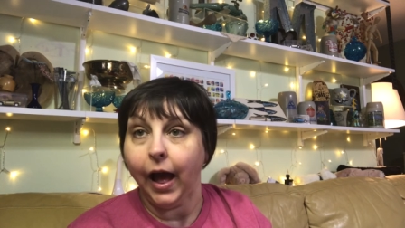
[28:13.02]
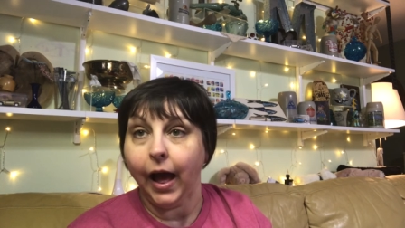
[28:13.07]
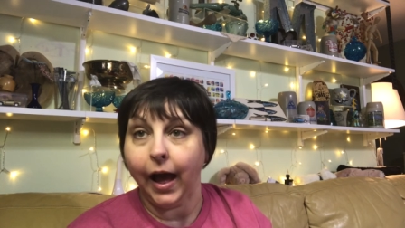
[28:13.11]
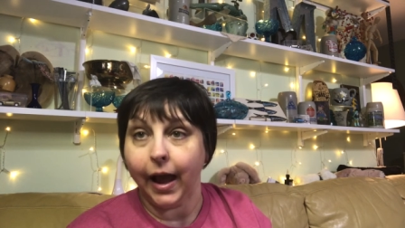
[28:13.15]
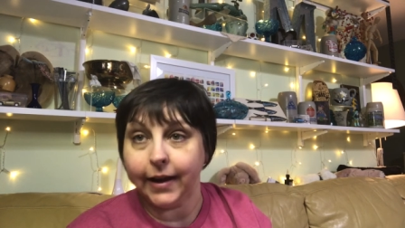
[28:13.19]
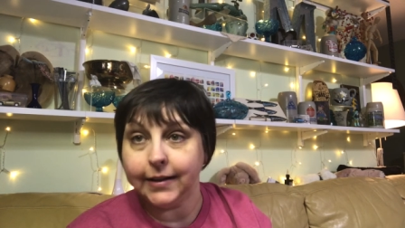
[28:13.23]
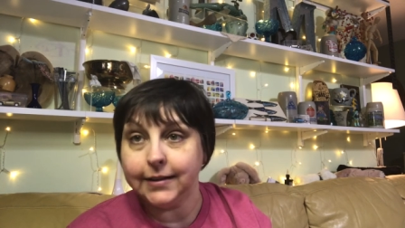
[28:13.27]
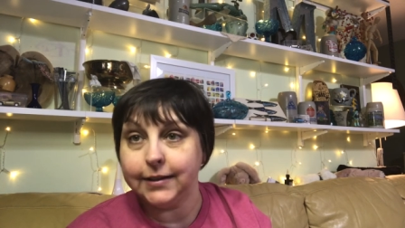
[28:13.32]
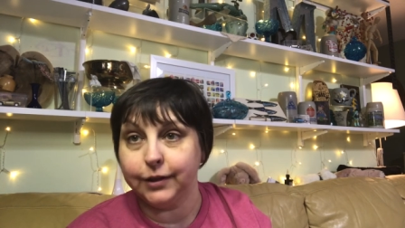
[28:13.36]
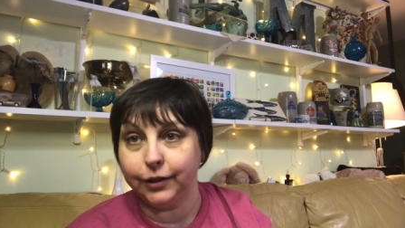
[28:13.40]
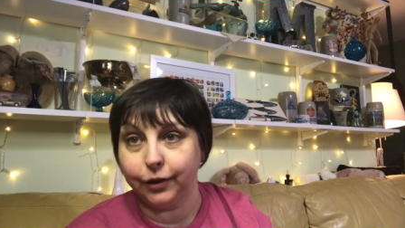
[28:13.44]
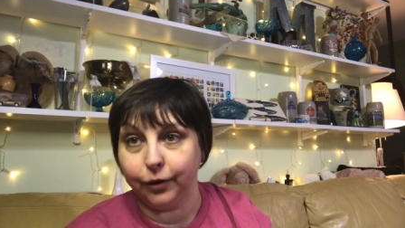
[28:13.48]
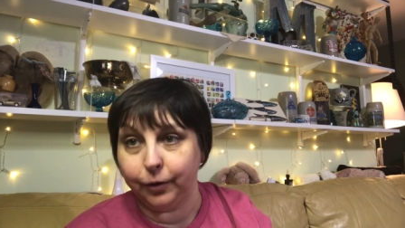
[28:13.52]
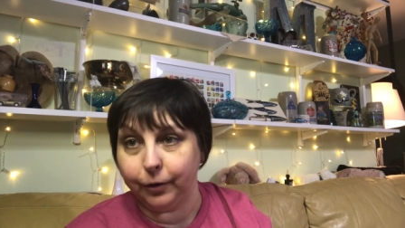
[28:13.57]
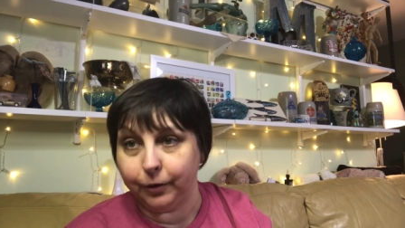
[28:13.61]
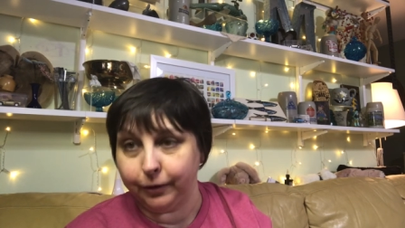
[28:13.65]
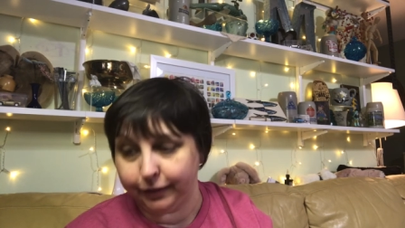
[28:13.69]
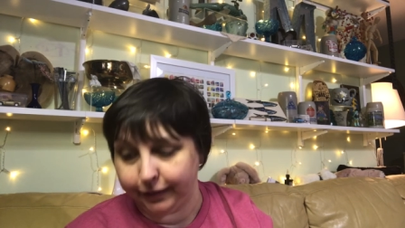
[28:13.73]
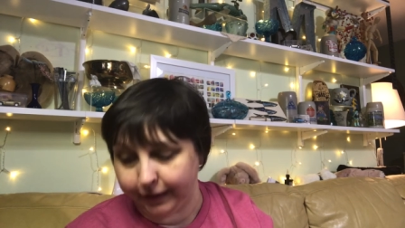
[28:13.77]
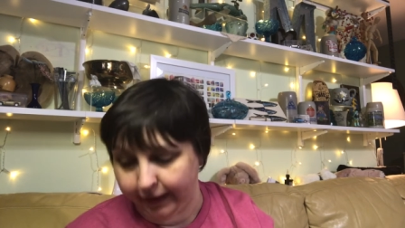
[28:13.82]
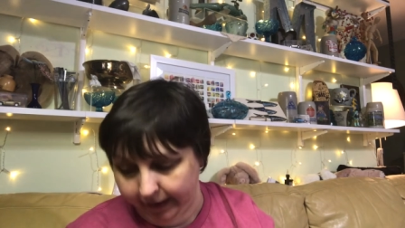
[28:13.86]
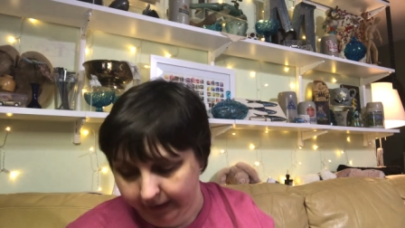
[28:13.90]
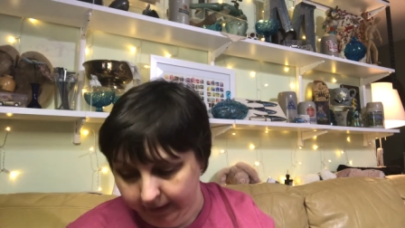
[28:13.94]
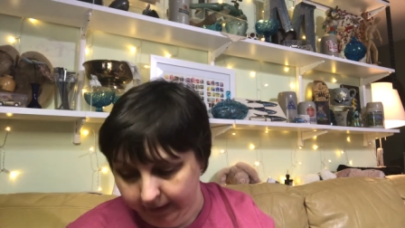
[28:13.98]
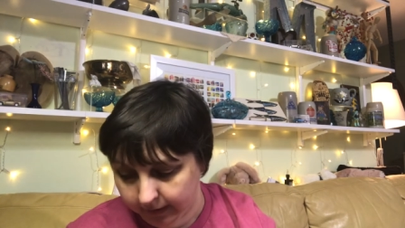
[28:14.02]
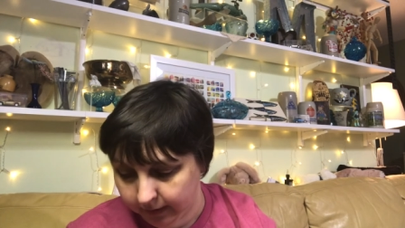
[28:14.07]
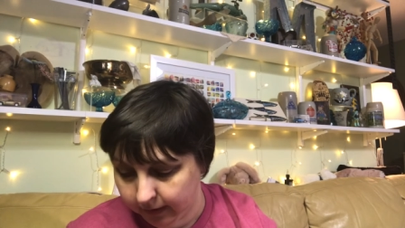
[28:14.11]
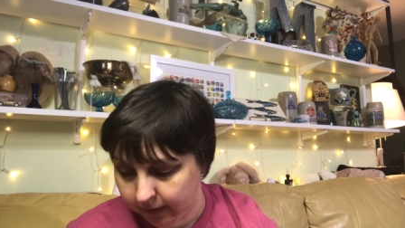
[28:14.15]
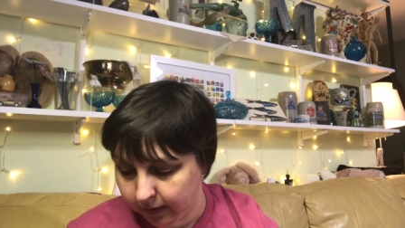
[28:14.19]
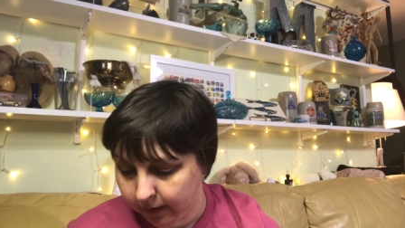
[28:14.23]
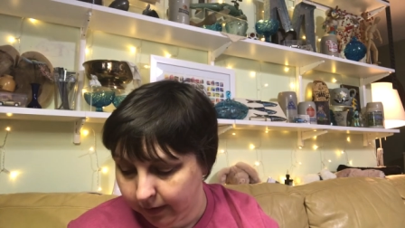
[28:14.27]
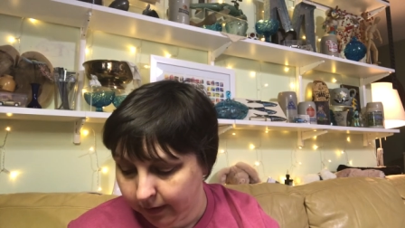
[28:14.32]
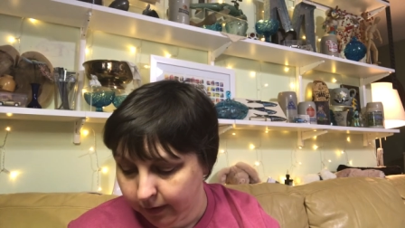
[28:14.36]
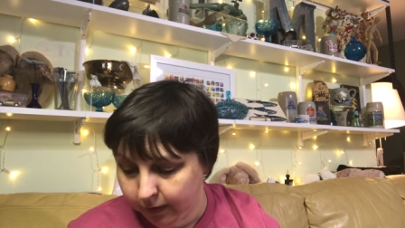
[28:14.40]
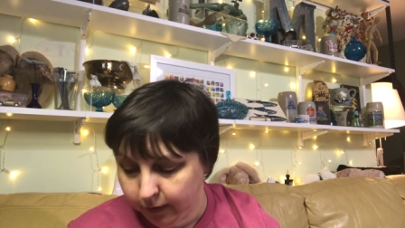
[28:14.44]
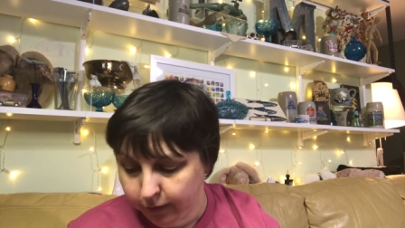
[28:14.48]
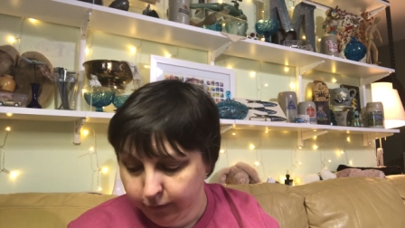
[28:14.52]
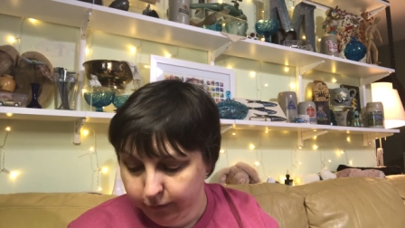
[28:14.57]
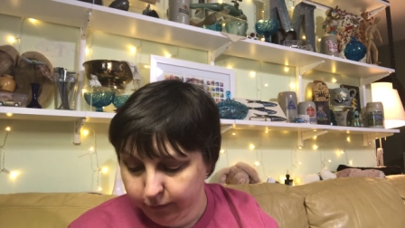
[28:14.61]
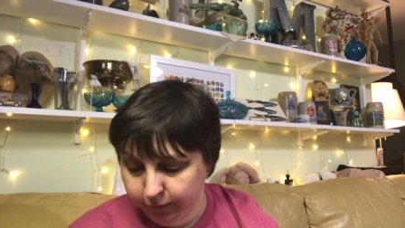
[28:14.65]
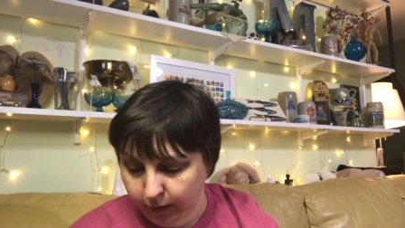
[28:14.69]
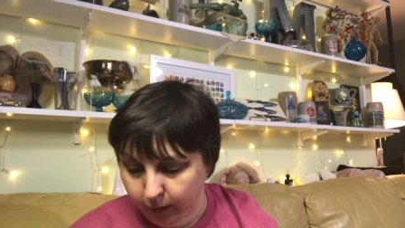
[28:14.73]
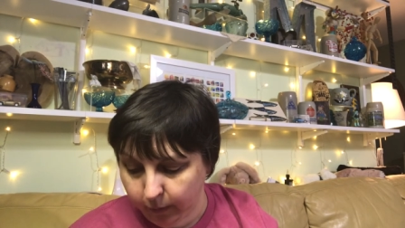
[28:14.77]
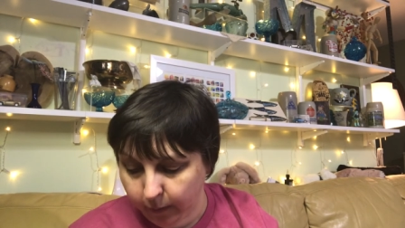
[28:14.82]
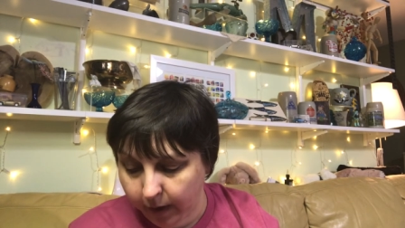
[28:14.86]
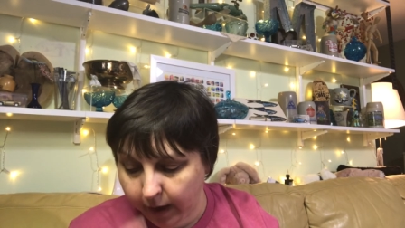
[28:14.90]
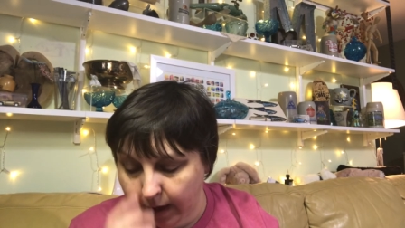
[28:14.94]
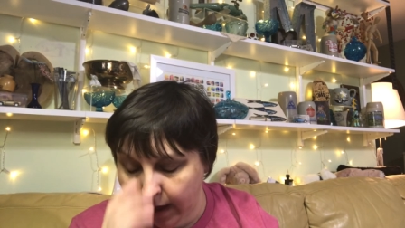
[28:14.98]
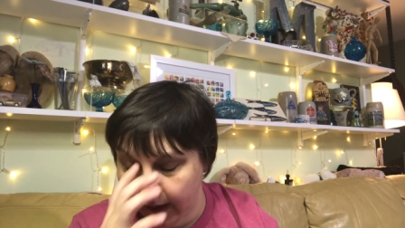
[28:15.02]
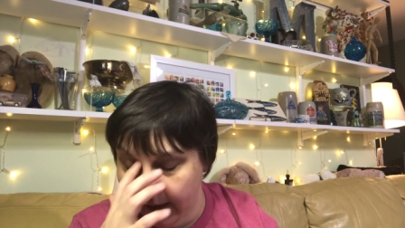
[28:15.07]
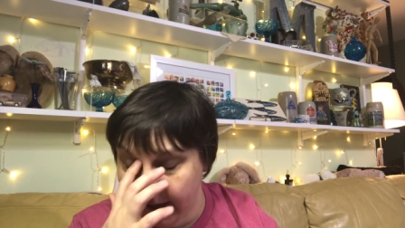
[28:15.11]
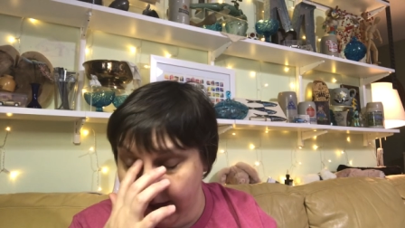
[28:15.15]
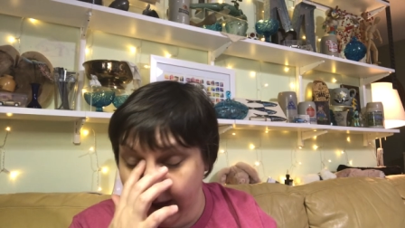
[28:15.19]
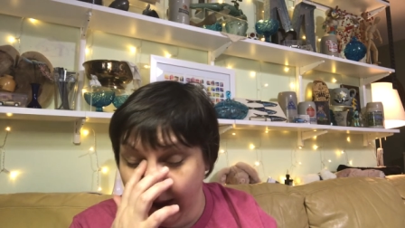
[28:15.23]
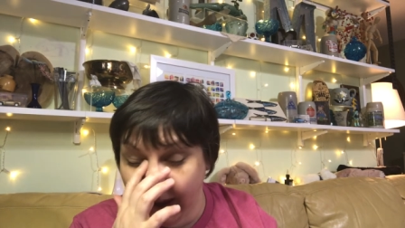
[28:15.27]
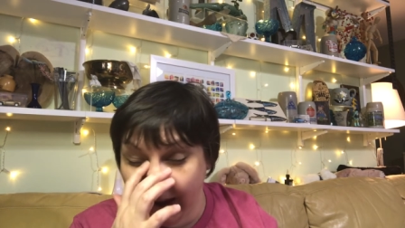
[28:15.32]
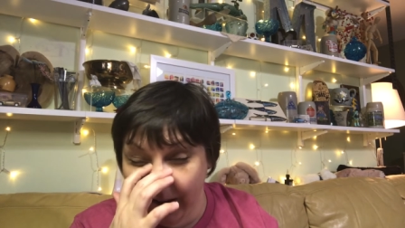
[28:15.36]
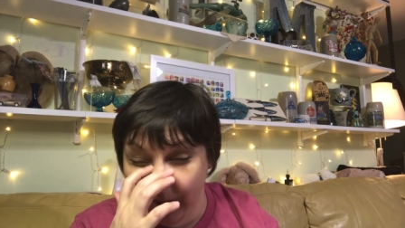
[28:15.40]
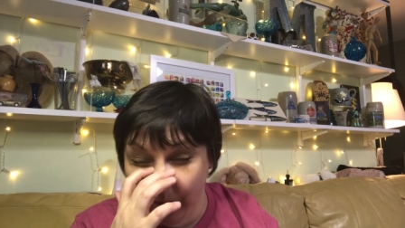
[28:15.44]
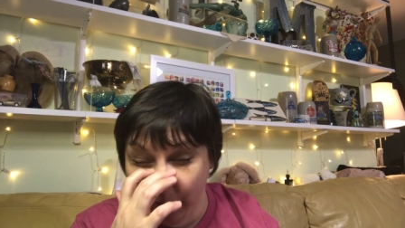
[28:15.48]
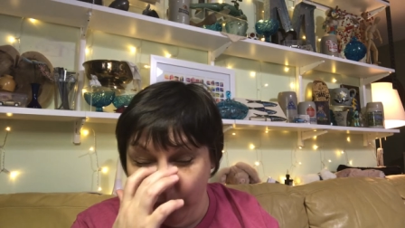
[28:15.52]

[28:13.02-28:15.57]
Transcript: I did the whole thing. So I